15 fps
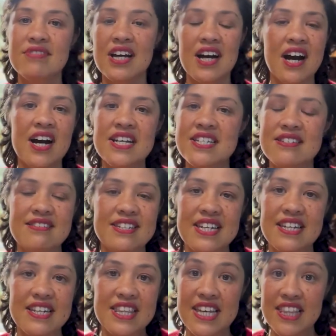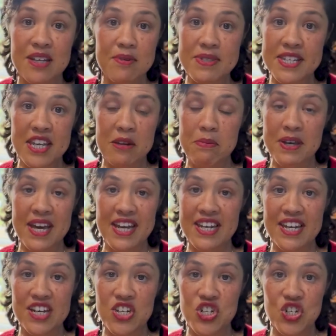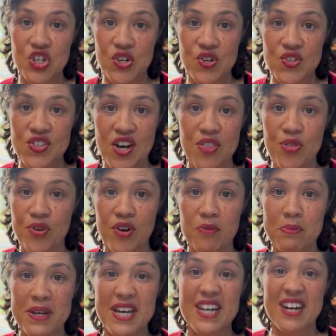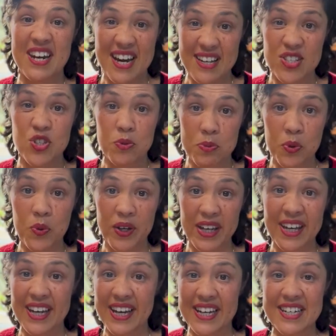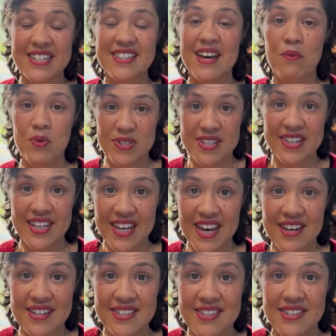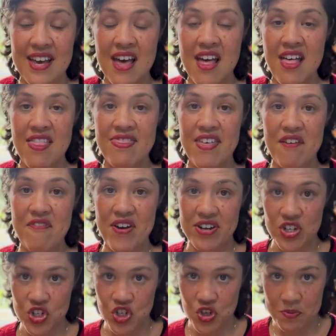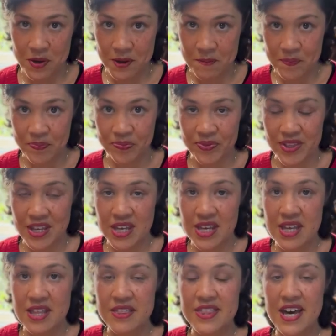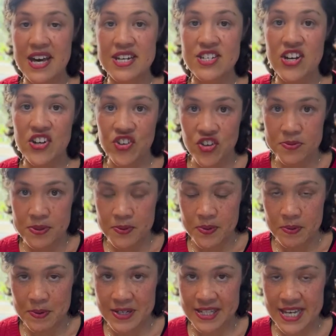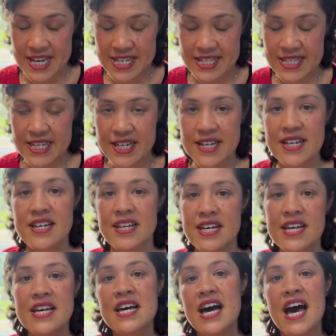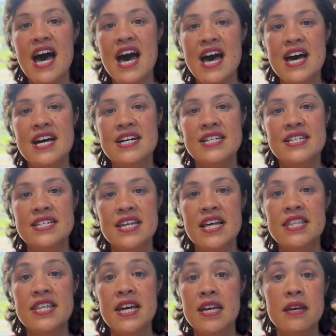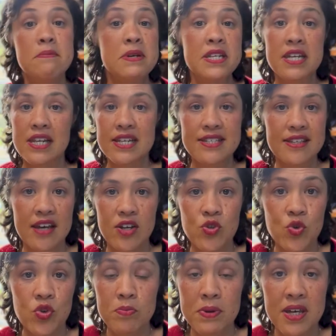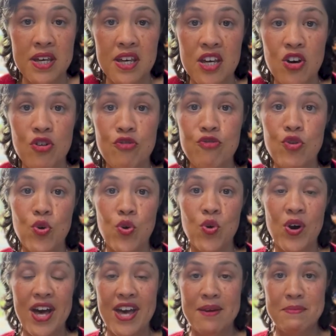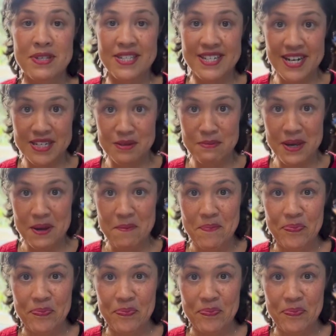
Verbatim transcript: I didn't think there was going to be any issues. I thought I'd be in and out super quick and that wasn't the case. They found a tumour. They diagnosed me with breast cancer and they immediately scheduled me for a mastectomy.